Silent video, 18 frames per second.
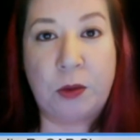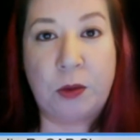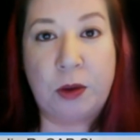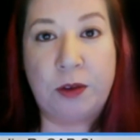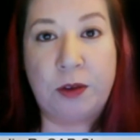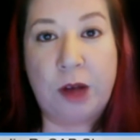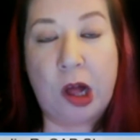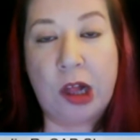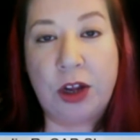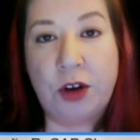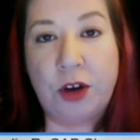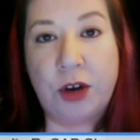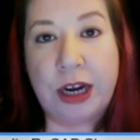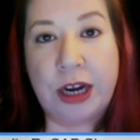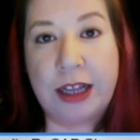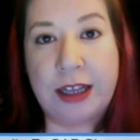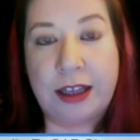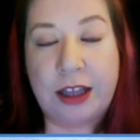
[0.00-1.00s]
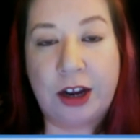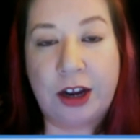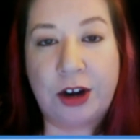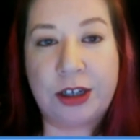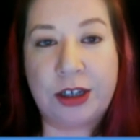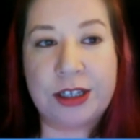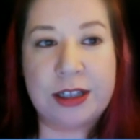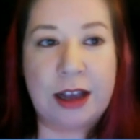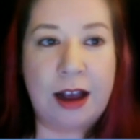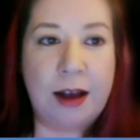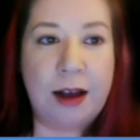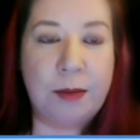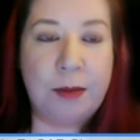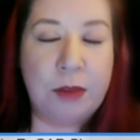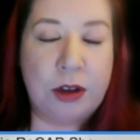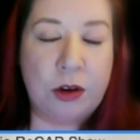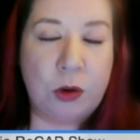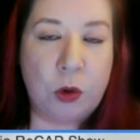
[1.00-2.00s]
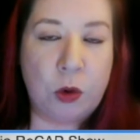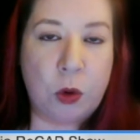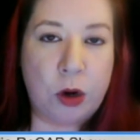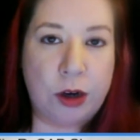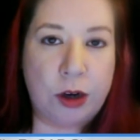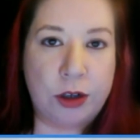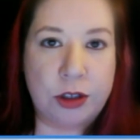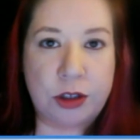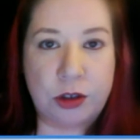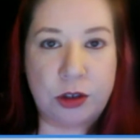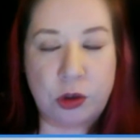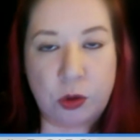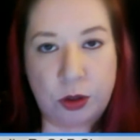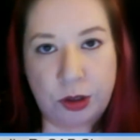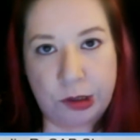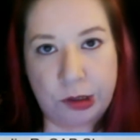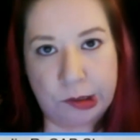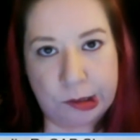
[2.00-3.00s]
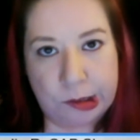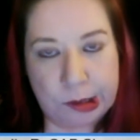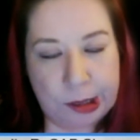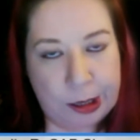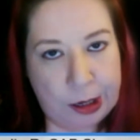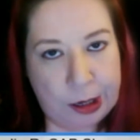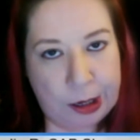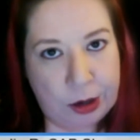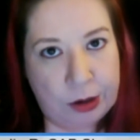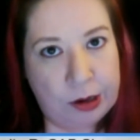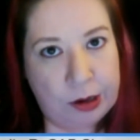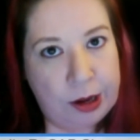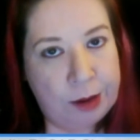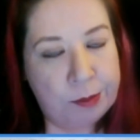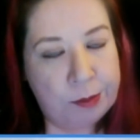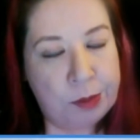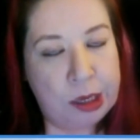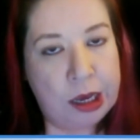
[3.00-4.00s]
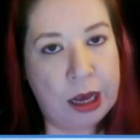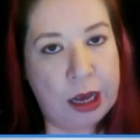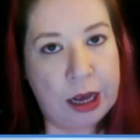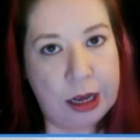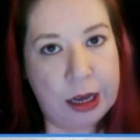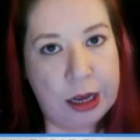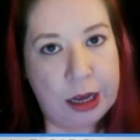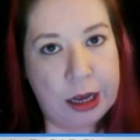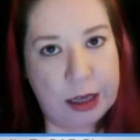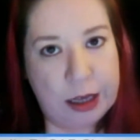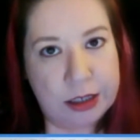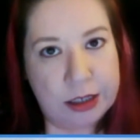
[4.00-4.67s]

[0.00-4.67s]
We've all agreed that there are some little quirks and twerks there because